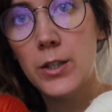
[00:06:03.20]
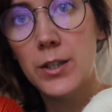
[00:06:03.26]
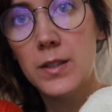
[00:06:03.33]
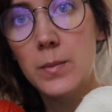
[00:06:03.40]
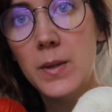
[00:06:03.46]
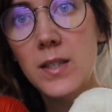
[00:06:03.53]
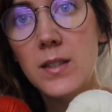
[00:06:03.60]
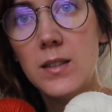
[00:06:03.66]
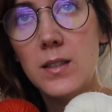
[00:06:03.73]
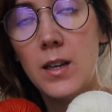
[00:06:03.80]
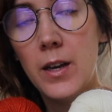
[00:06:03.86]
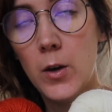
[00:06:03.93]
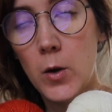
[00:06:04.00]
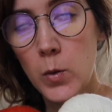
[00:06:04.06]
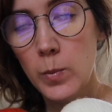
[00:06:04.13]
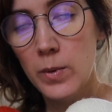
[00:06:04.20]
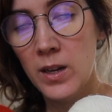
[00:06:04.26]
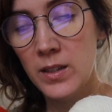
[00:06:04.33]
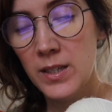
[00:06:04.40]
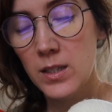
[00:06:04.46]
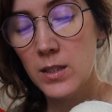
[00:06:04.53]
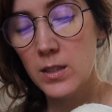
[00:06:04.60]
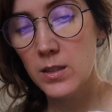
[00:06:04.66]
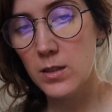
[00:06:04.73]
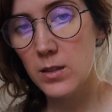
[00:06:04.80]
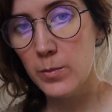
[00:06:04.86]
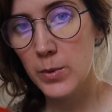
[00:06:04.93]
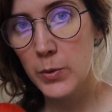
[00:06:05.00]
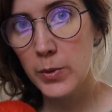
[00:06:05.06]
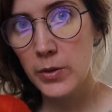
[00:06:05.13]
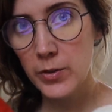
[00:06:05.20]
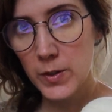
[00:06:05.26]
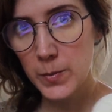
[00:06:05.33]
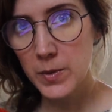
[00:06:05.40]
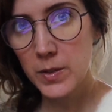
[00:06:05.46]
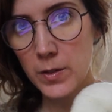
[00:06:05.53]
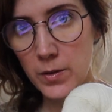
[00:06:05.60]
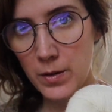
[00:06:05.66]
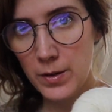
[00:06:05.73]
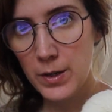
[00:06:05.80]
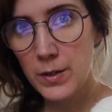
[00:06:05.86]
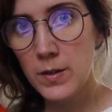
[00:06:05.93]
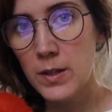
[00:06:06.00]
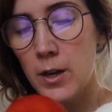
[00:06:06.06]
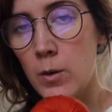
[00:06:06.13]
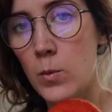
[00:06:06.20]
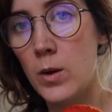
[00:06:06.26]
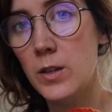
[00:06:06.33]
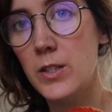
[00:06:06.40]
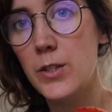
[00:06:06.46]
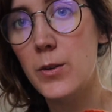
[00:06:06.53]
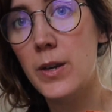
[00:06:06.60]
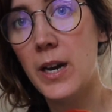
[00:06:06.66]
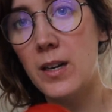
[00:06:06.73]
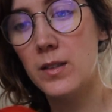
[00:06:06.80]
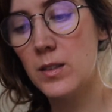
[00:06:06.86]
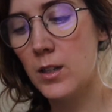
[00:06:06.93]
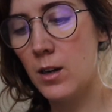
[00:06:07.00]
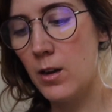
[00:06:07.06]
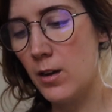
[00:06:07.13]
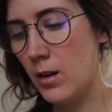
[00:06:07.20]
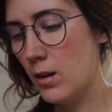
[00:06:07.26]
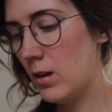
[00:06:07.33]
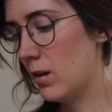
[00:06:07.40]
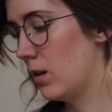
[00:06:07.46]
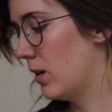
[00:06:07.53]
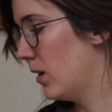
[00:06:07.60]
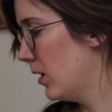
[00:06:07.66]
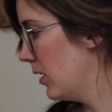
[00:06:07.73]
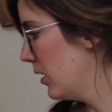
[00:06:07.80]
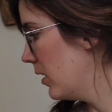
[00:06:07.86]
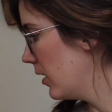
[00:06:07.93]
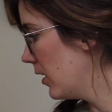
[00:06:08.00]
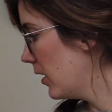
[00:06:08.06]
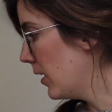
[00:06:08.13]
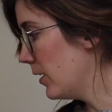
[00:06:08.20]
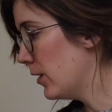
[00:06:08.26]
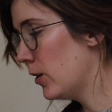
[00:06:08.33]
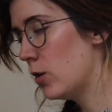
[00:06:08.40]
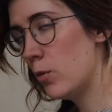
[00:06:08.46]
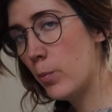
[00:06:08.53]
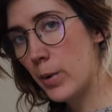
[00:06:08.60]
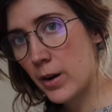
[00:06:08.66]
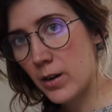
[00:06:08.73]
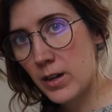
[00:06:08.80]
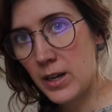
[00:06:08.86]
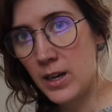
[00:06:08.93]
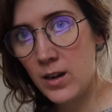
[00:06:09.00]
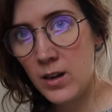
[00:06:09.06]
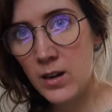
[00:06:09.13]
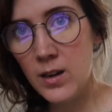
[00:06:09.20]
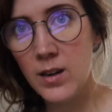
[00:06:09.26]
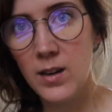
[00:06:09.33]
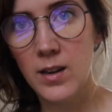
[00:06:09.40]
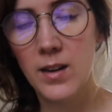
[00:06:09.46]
Christmas, I hope at least between Christmas and New Year's, I want to cast on a new Birkin,